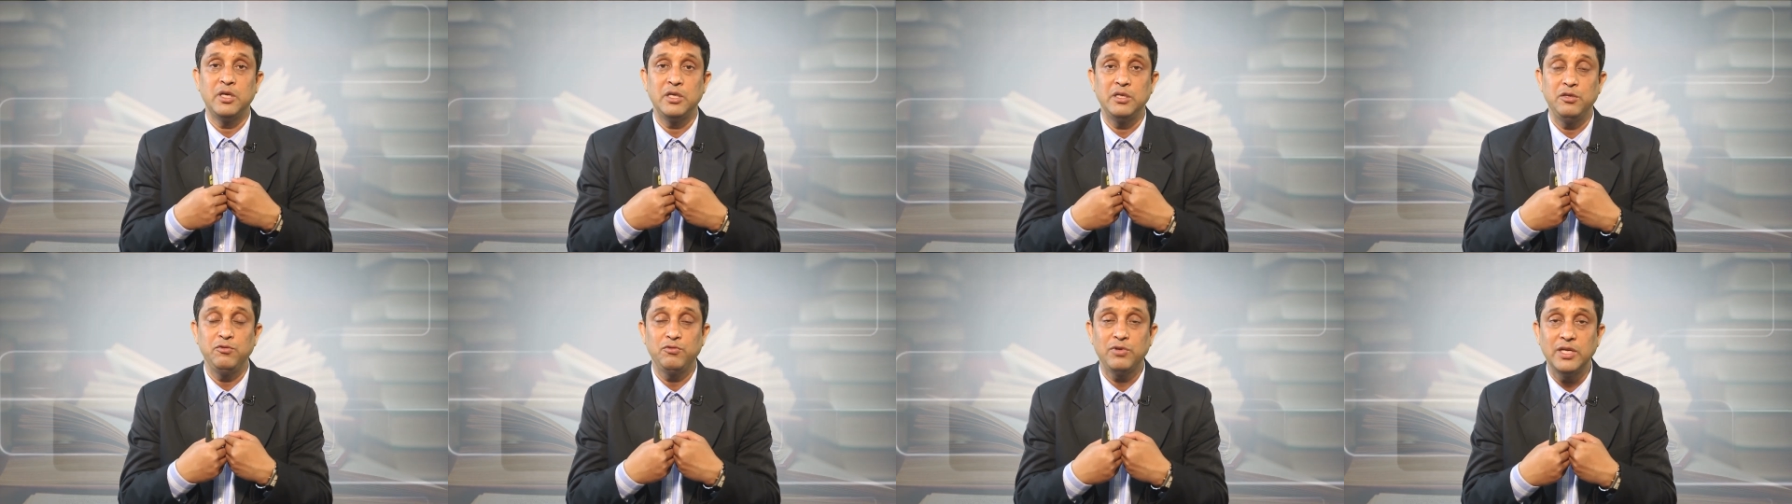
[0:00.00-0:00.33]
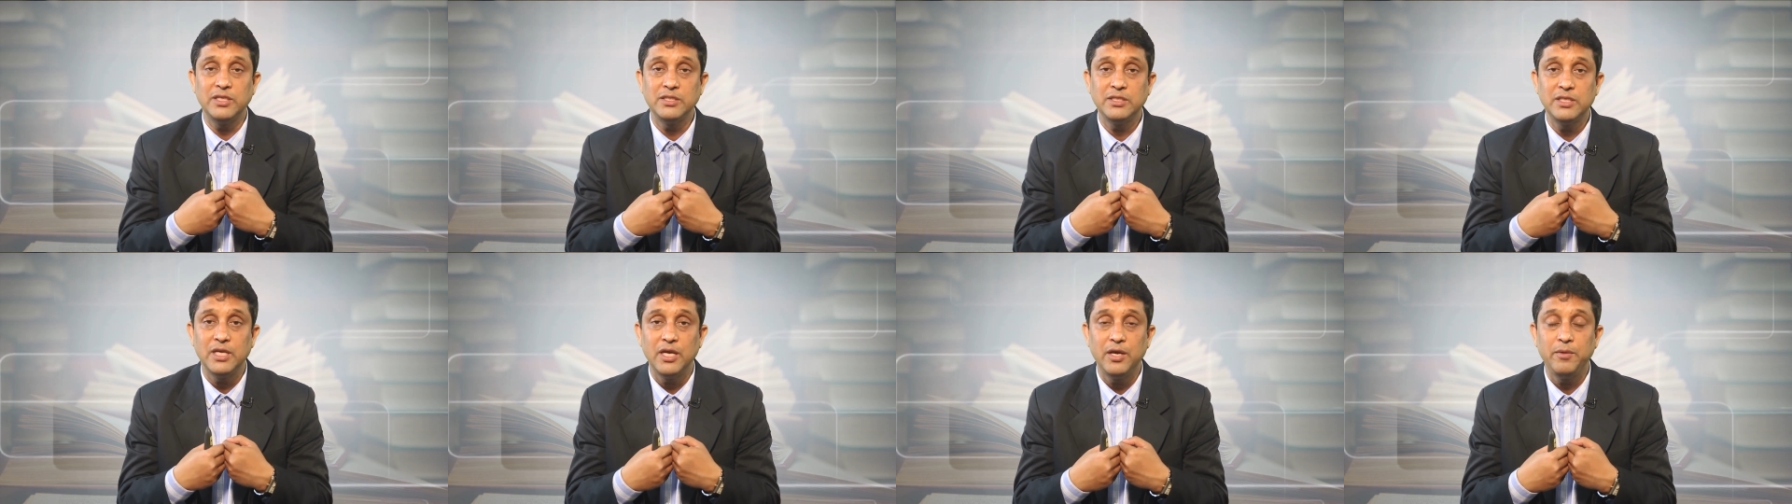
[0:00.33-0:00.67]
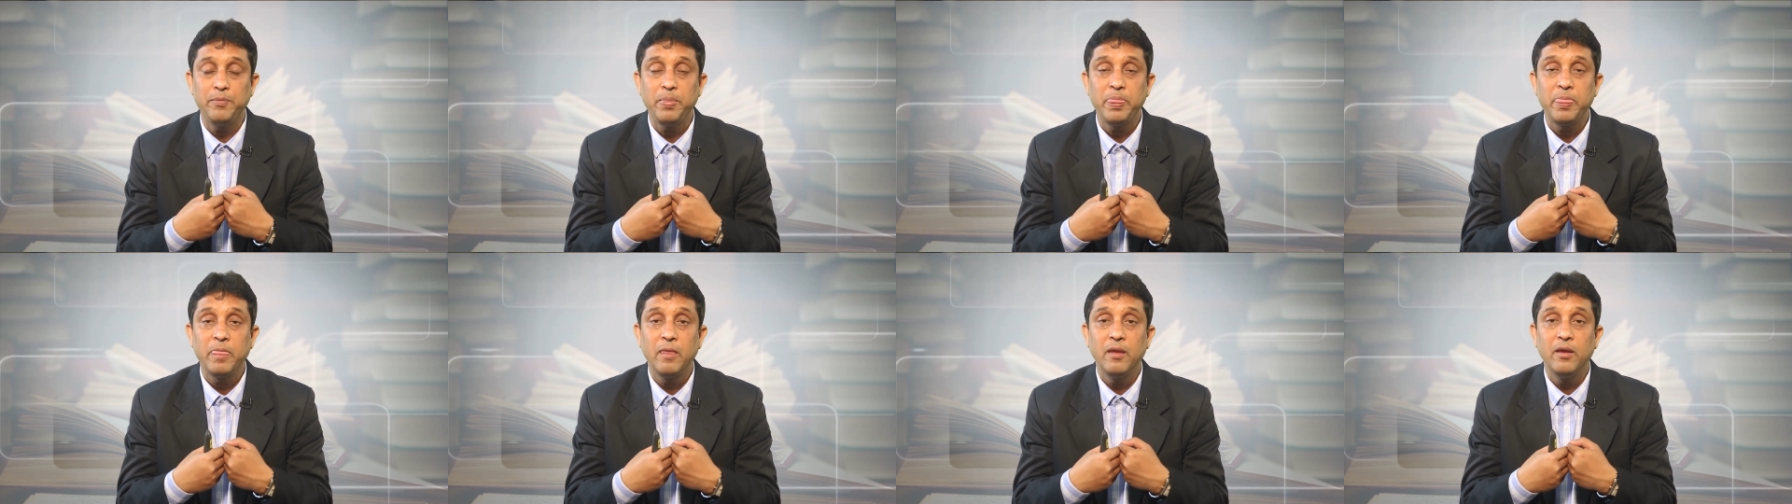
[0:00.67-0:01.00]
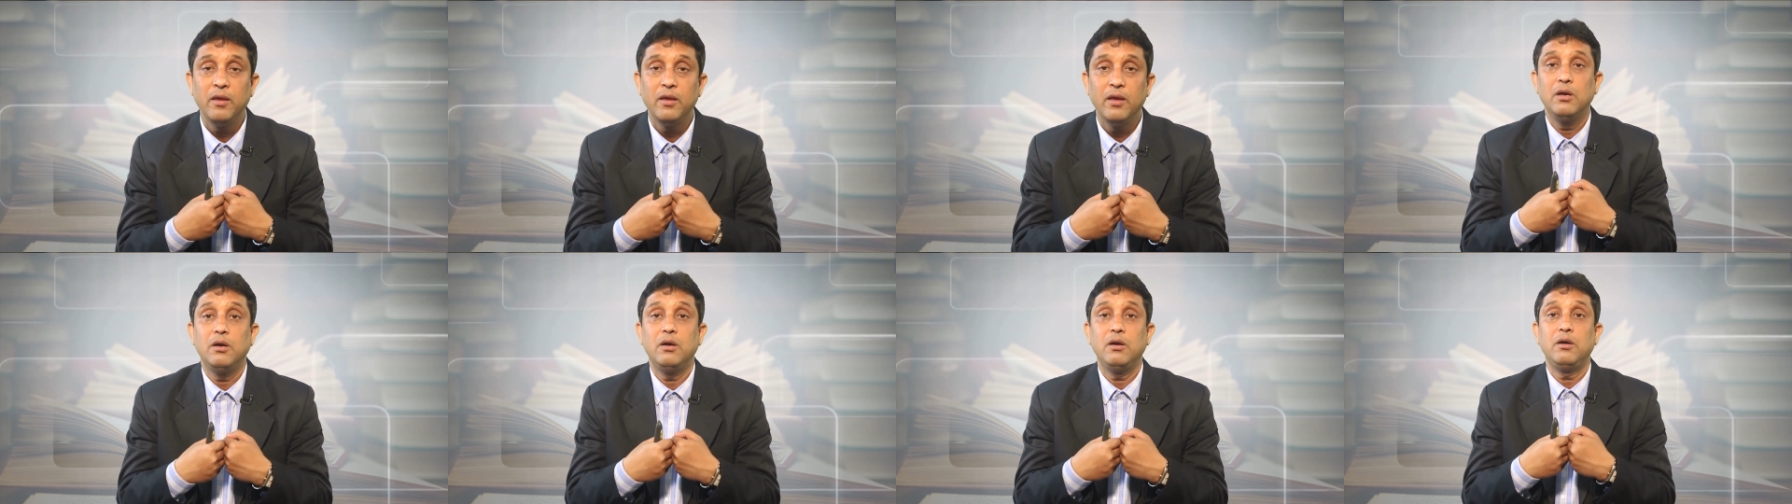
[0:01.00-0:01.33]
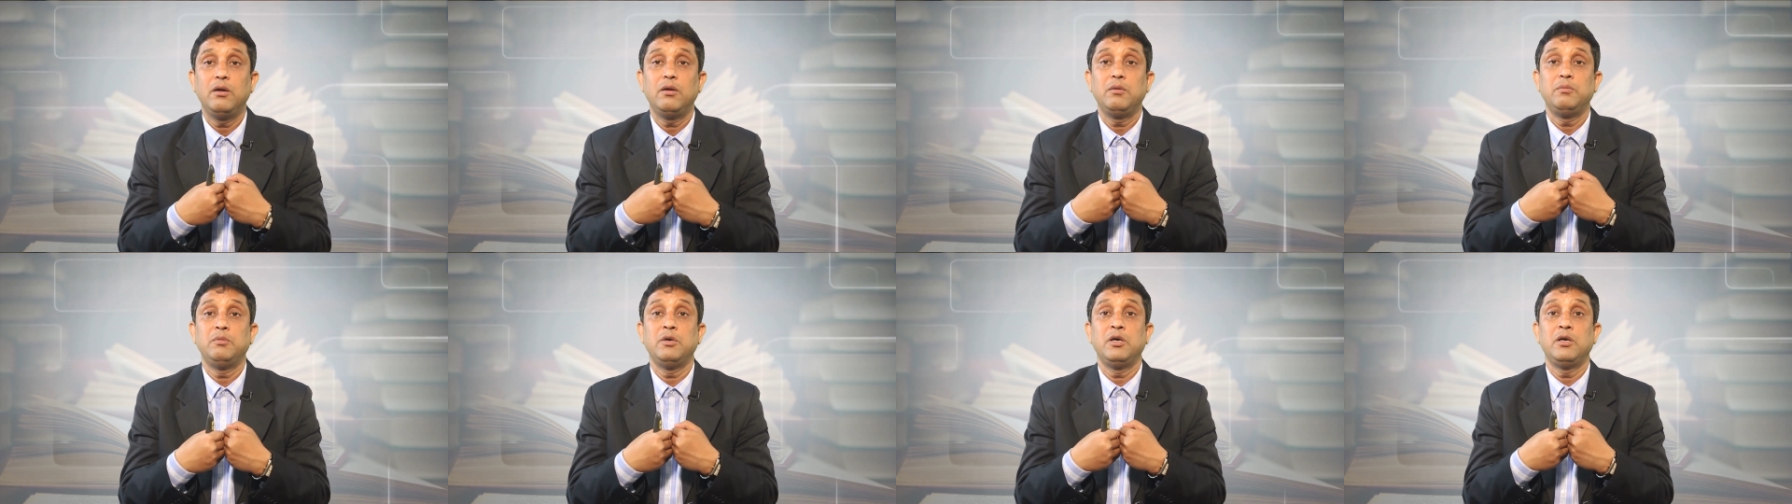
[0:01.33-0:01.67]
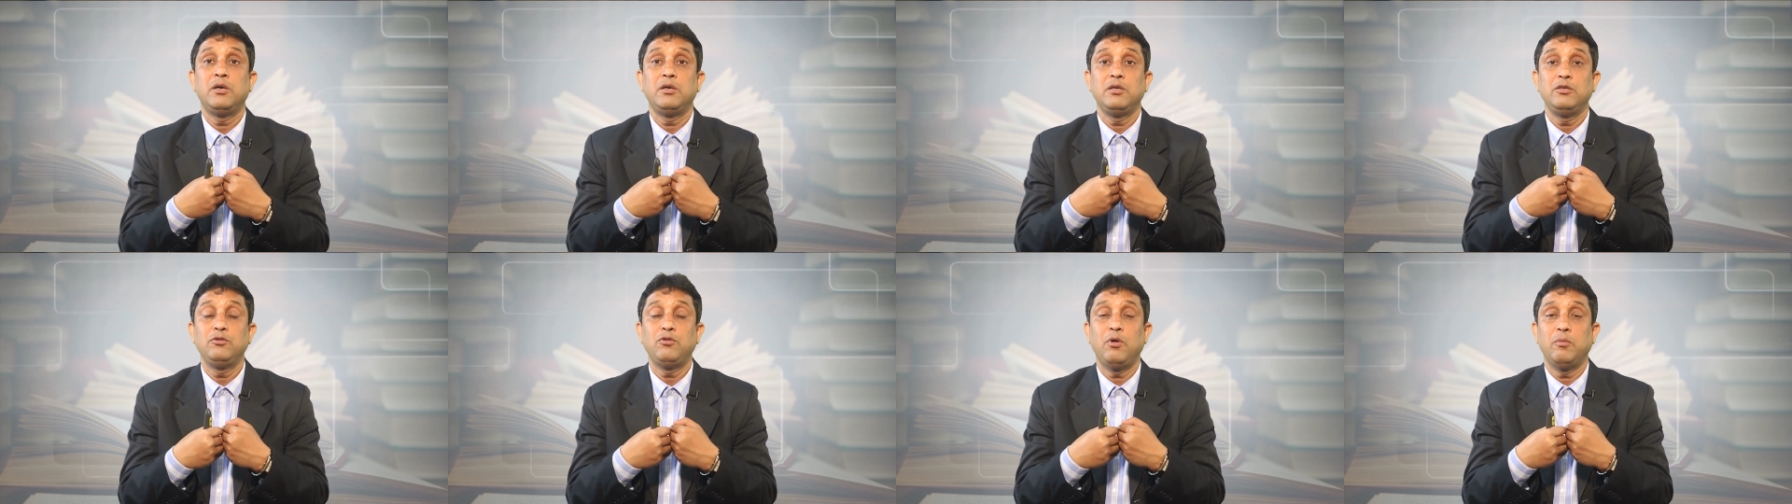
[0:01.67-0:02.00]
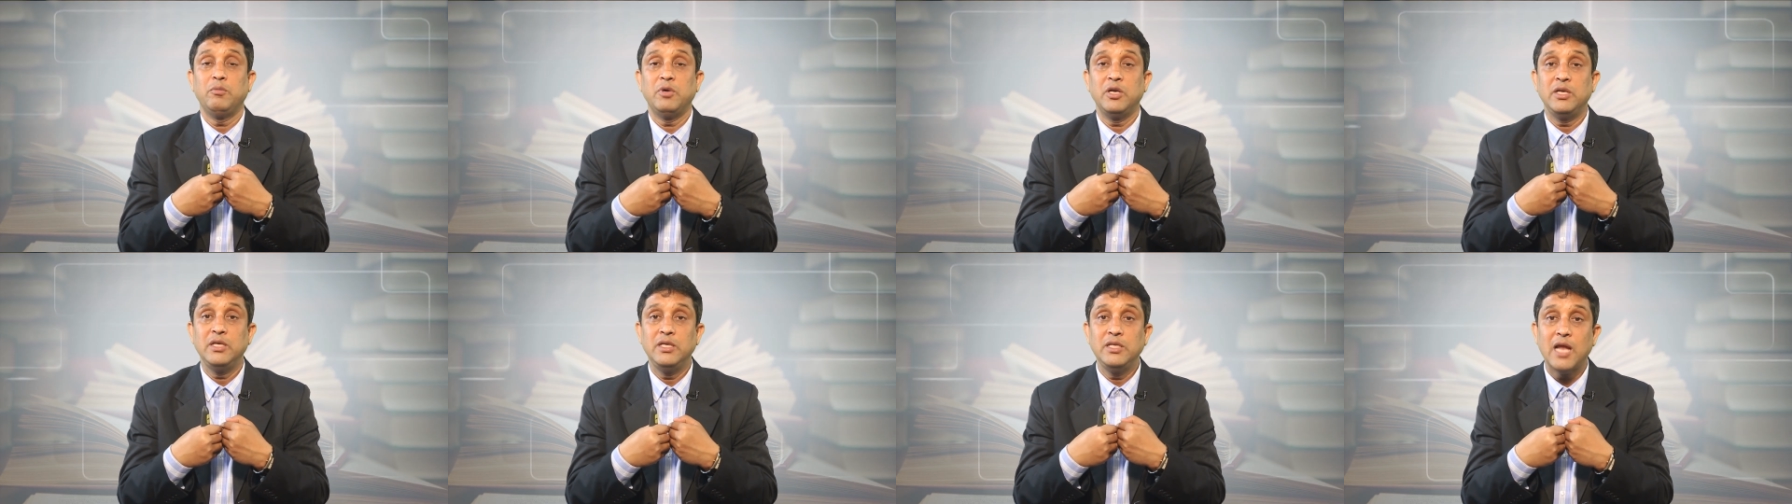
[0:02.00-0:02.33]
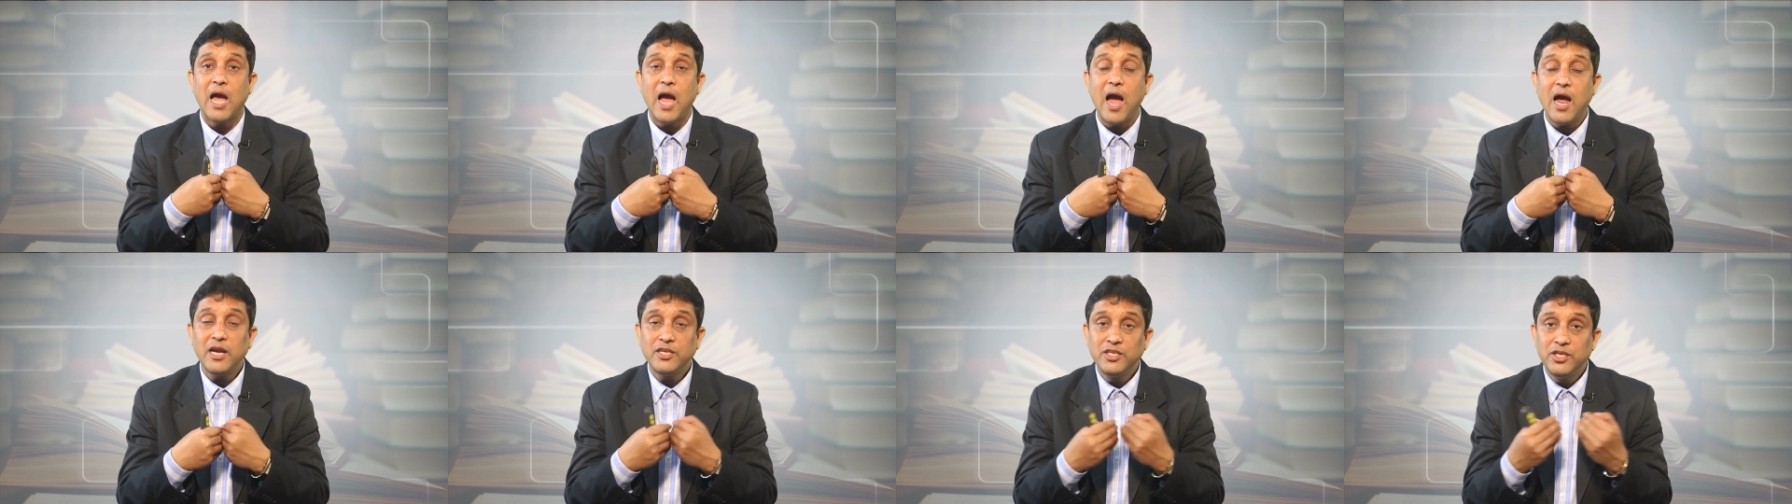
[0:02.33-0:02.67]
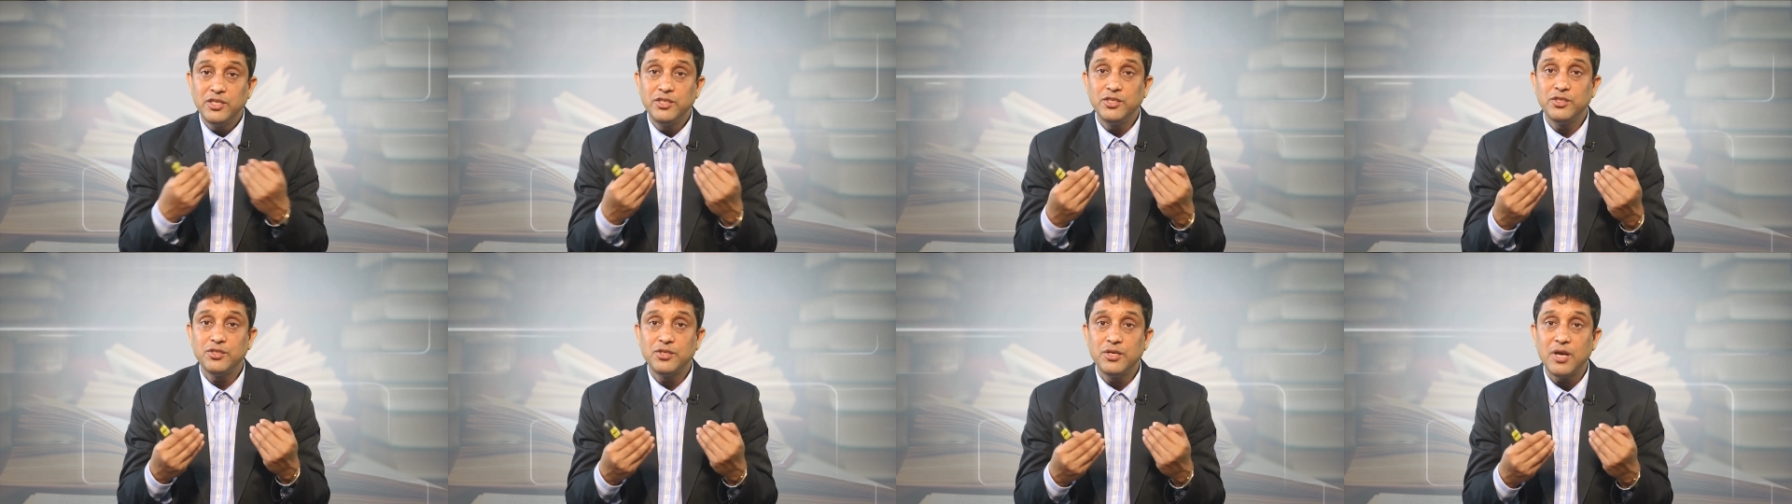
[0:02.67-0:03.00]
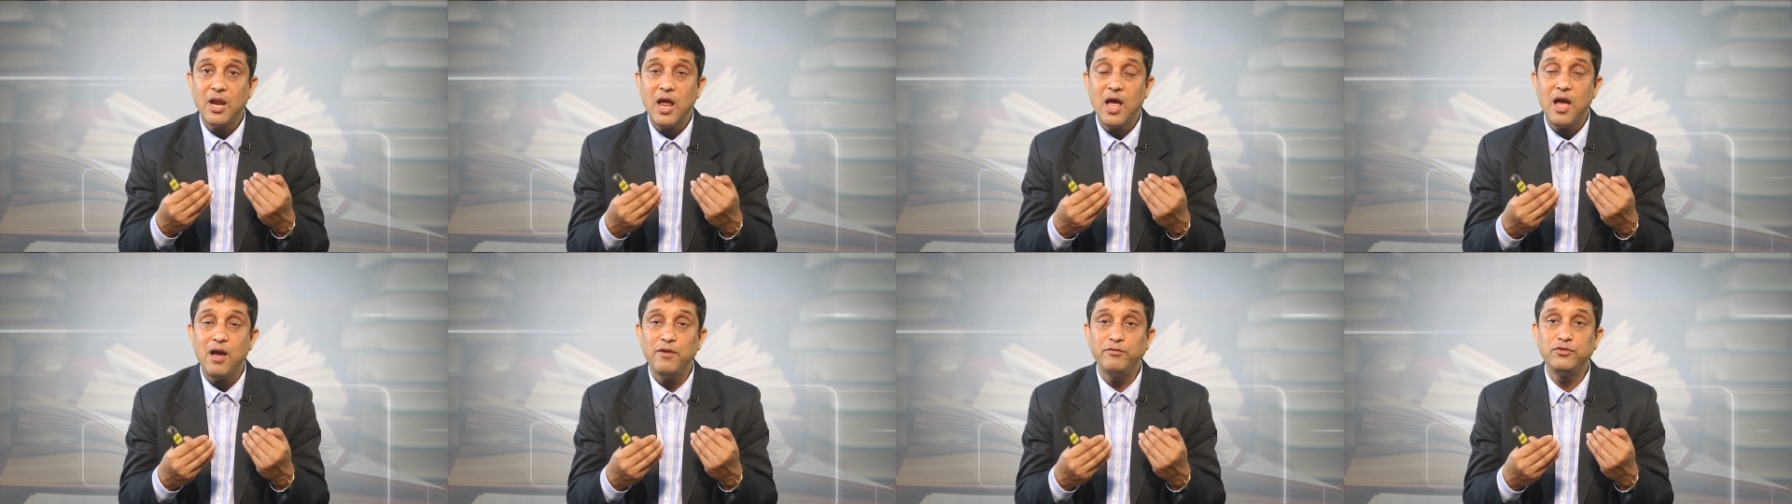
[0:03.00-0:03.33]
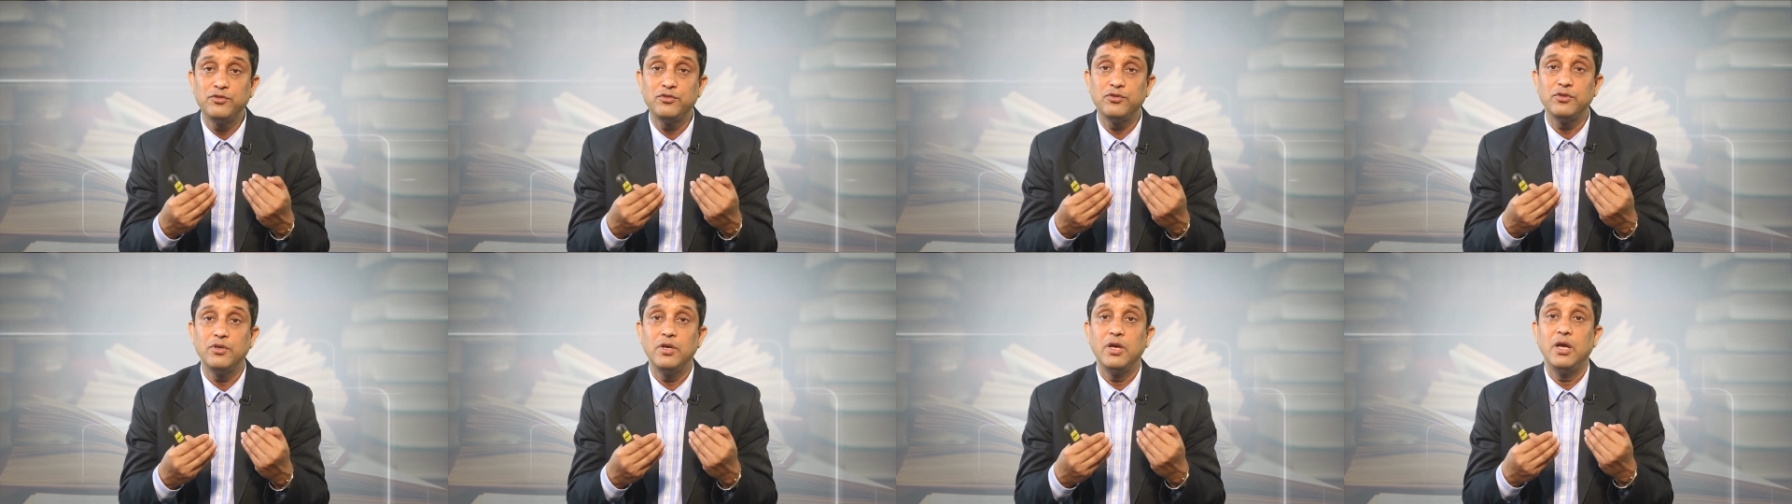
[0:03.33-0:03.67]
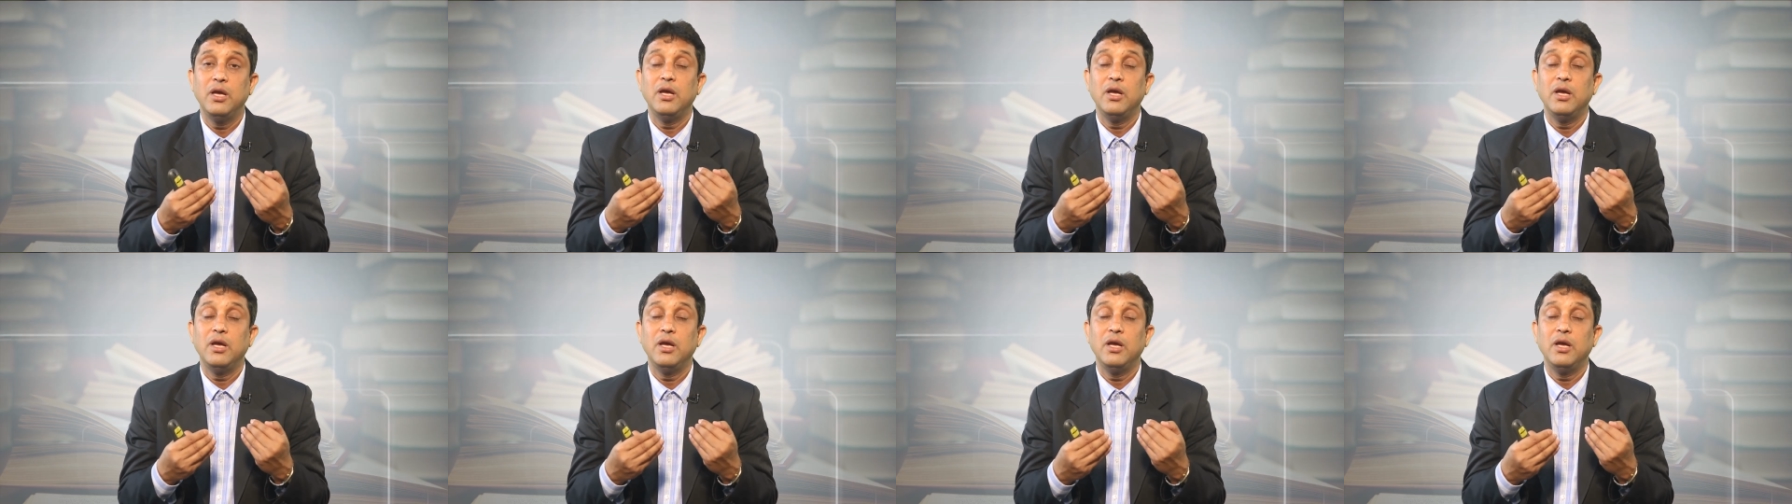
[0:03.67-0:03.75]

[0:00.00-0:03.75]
you can say in art and craft,